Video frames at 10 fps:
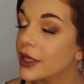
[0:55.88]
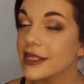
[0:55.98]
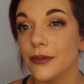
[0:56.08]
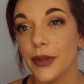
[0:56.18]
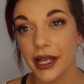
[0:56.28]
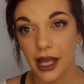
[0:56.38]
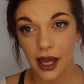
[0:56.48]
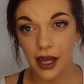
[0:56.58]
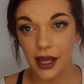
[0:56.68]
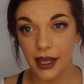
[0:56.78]
It's a
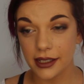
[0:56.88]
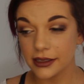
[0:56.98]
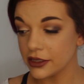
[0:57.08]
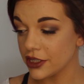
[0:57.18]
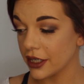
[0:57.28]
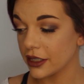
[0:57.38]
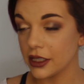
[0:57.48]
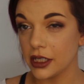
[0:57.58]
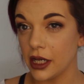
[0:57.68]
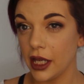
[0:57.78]
Becca and
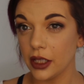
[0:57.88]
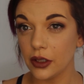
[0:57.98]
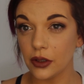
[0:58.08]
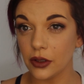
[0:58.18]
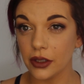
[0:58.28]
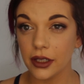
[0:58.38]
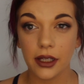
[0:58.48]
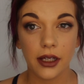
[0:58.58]
Jaclyn Hill